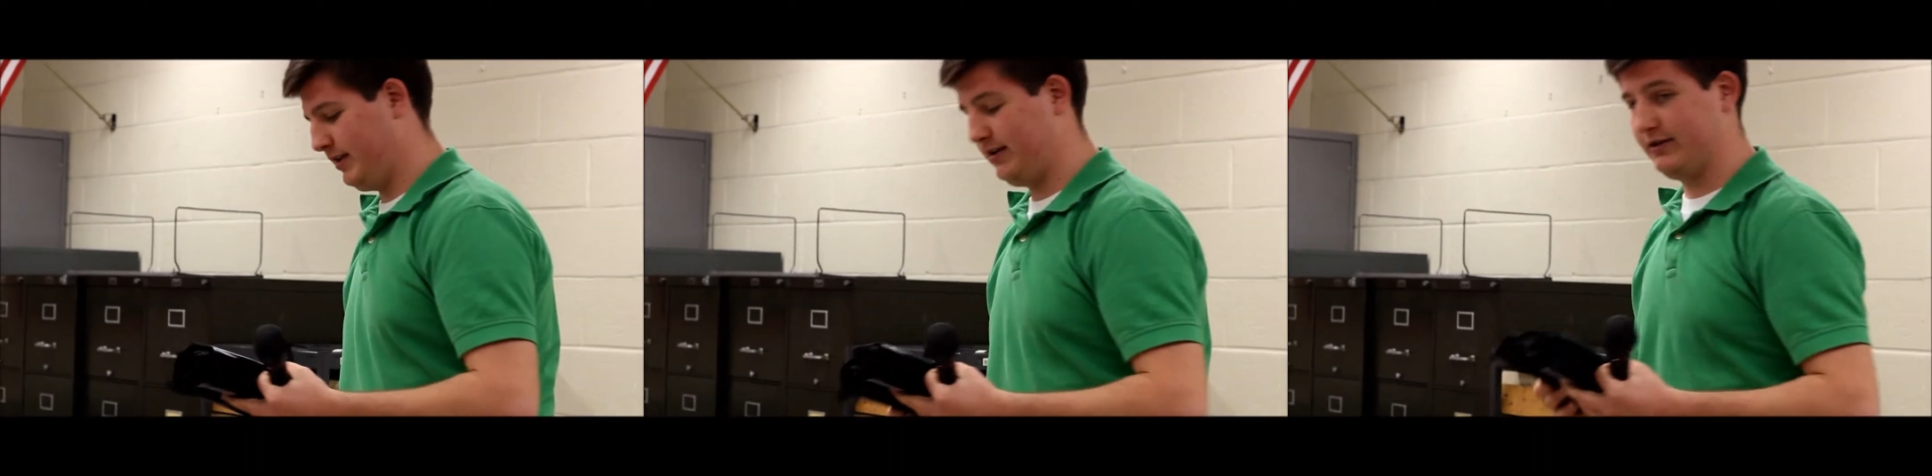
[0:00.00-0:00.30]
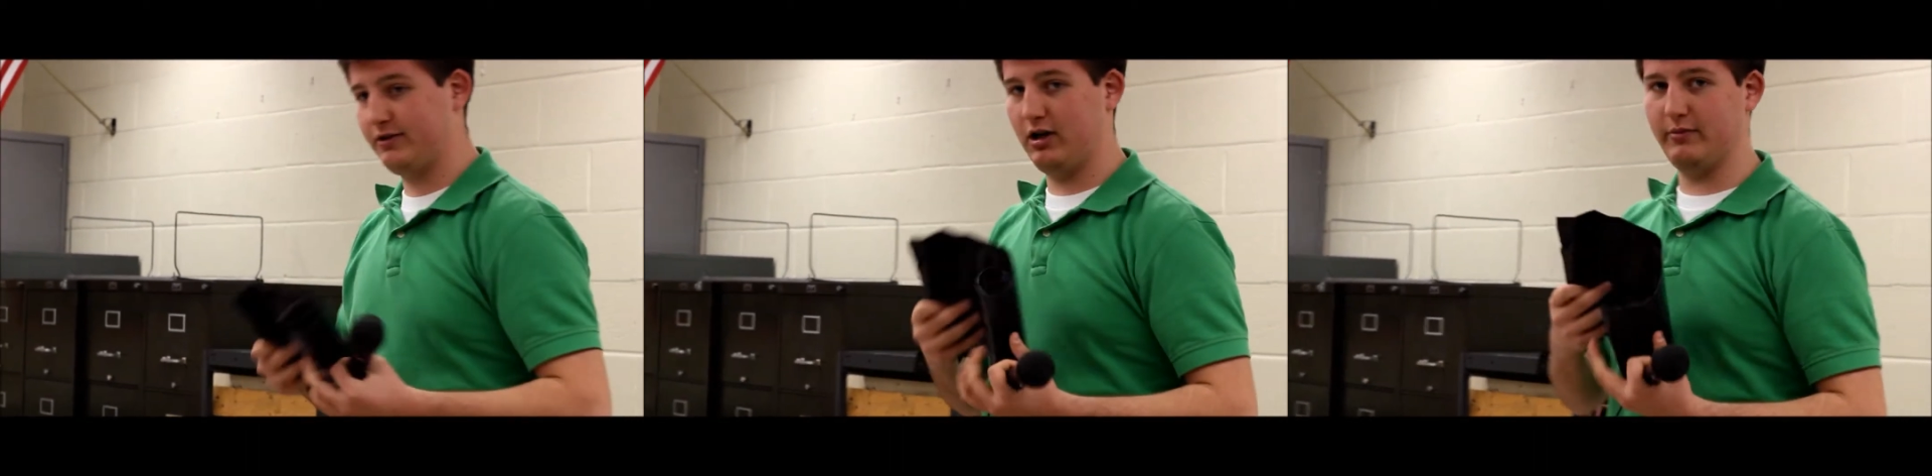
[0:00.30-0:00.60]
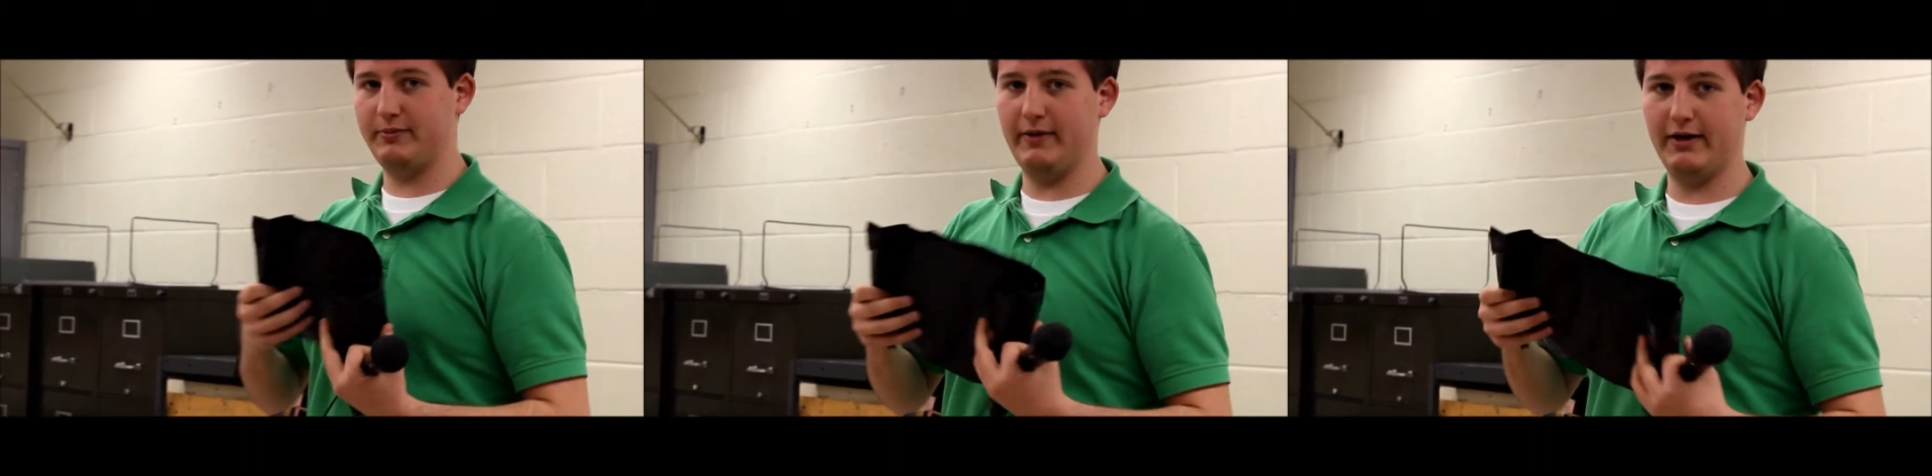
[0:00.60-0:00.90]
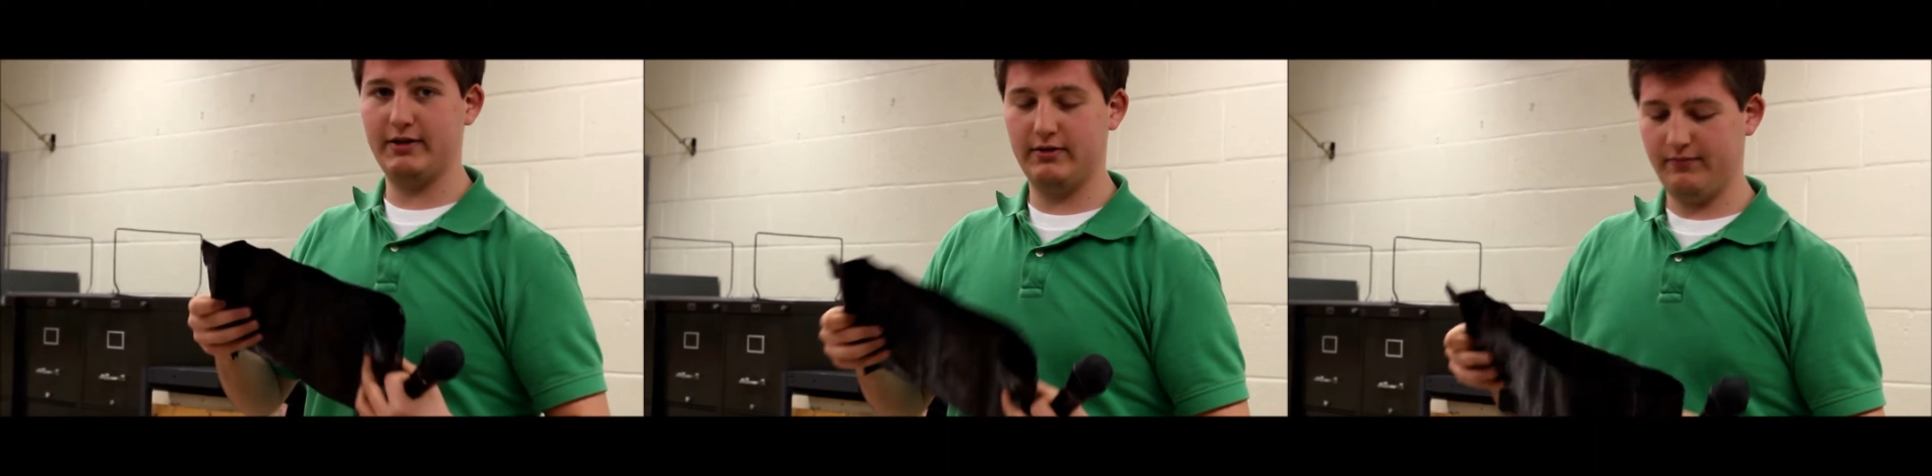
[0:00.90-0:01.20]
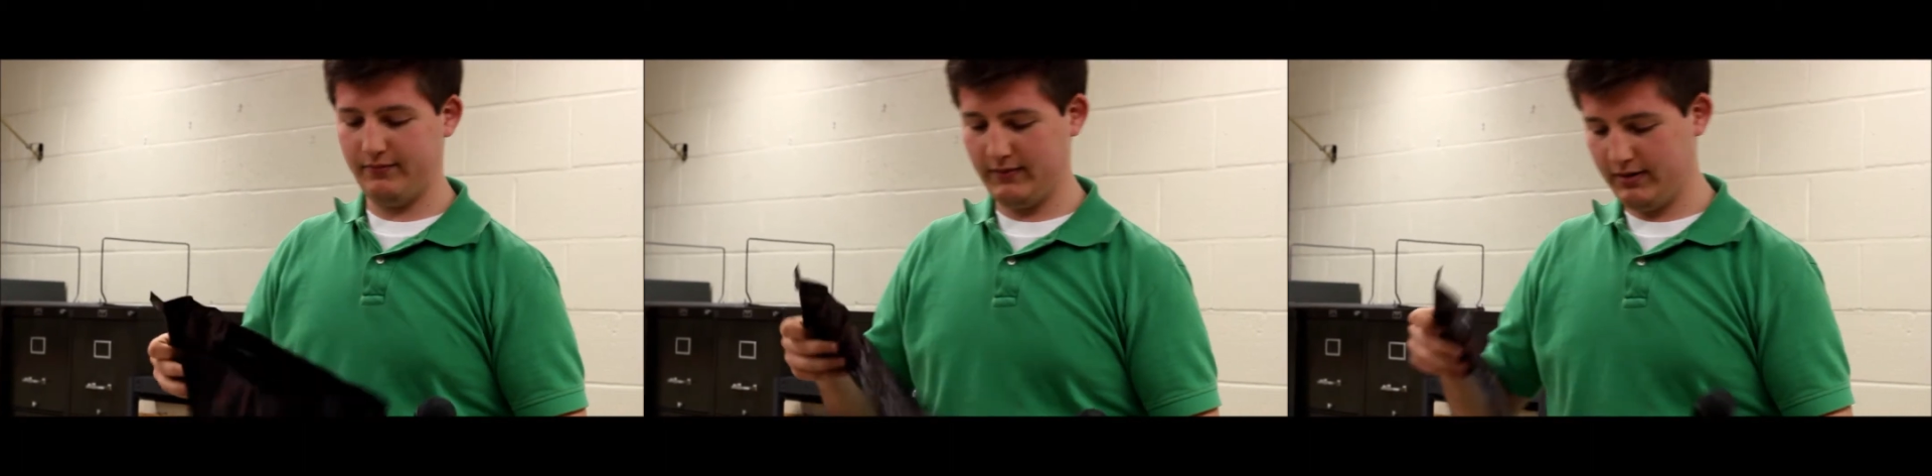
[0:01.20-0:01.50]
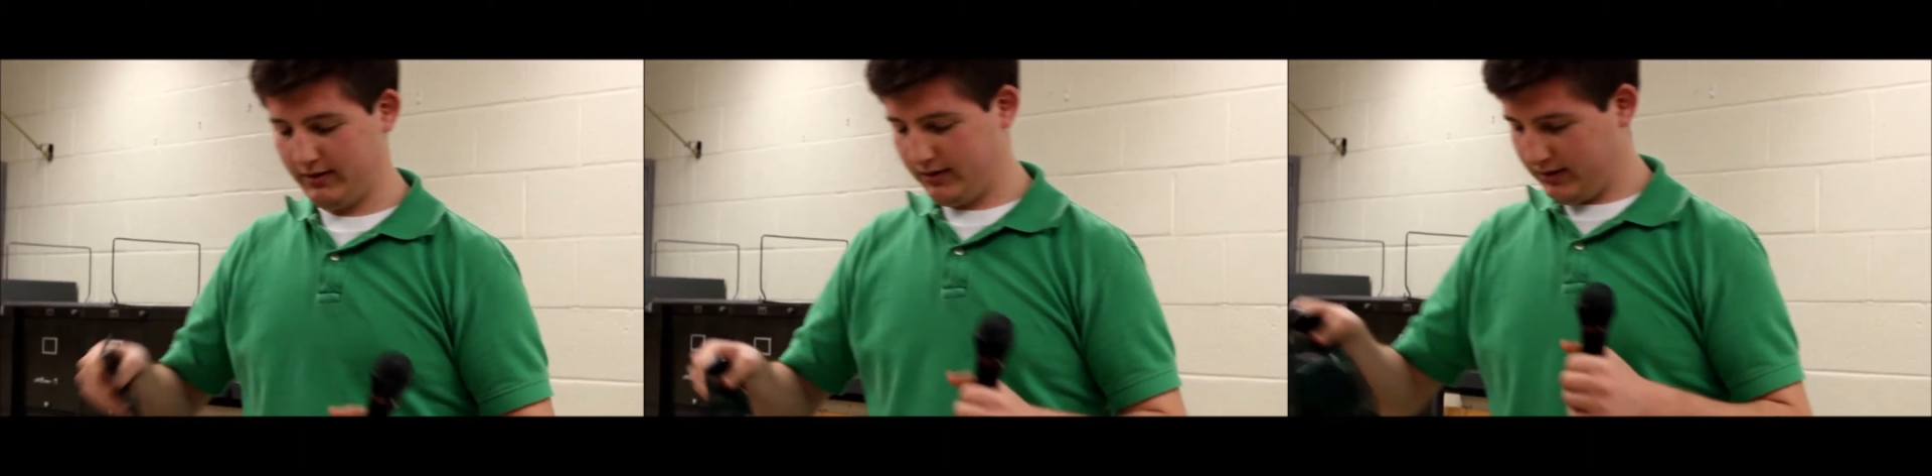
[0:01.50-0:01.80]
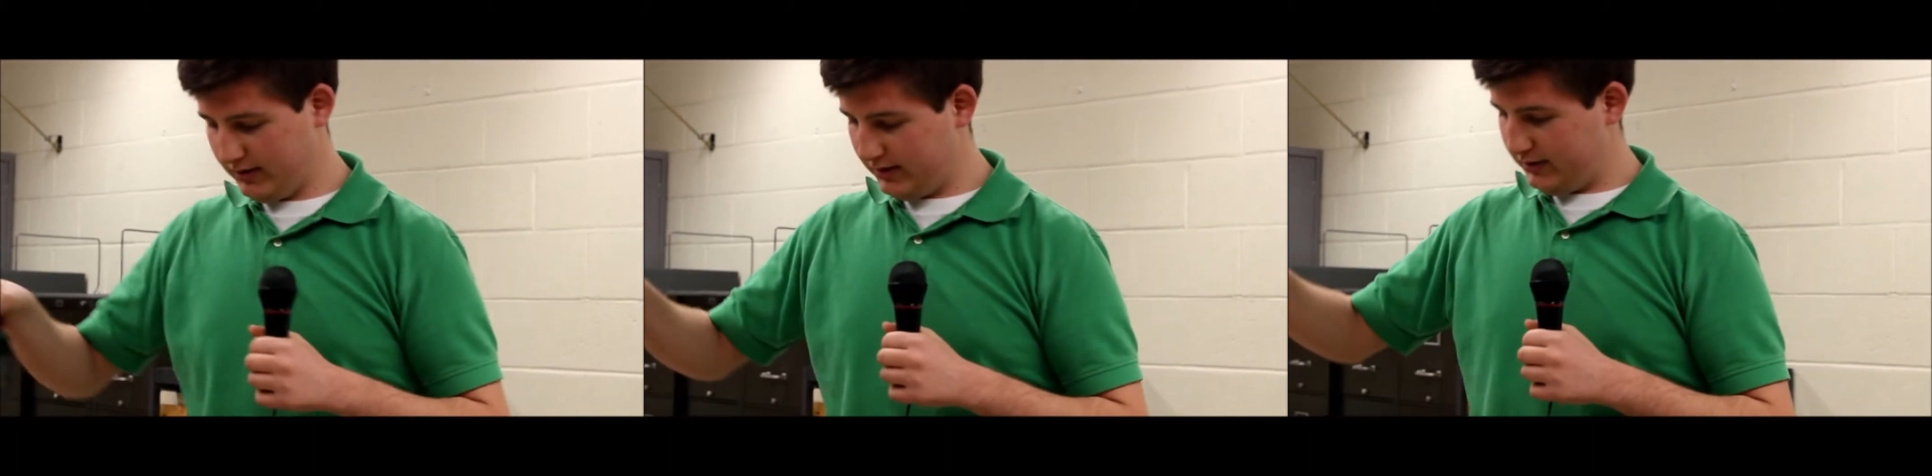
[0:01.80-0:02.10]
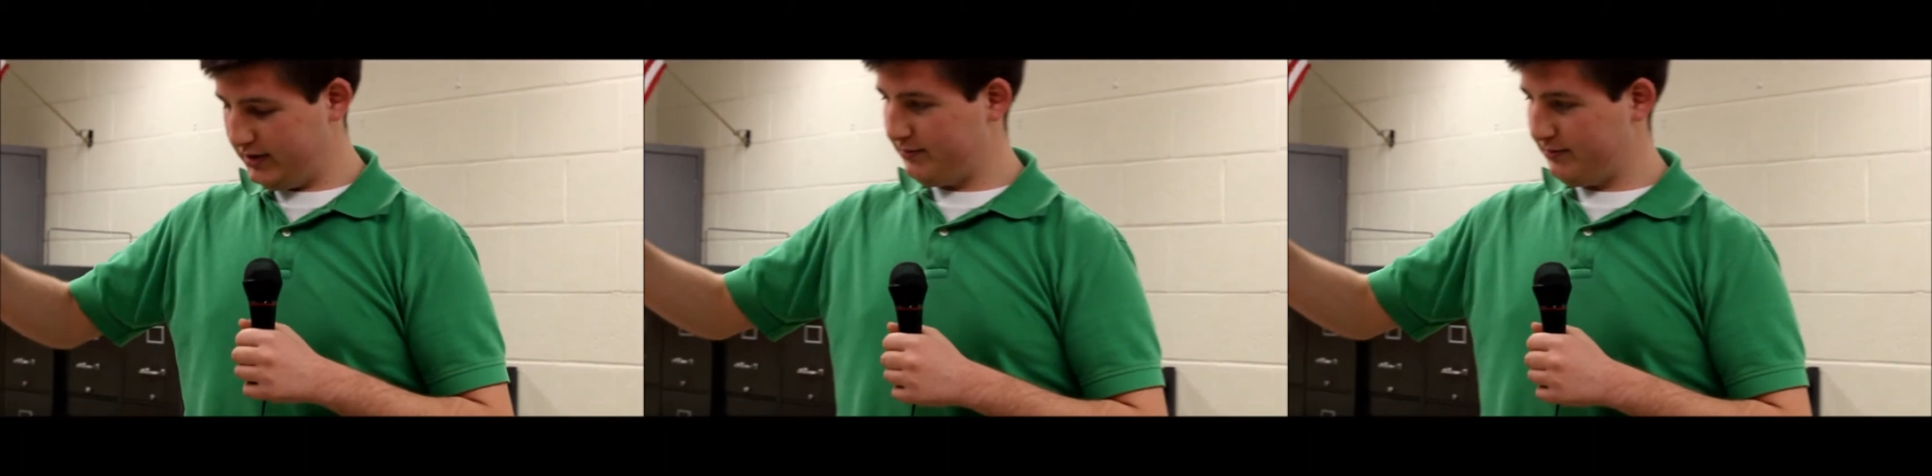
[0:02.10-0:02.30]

is garbage bags. These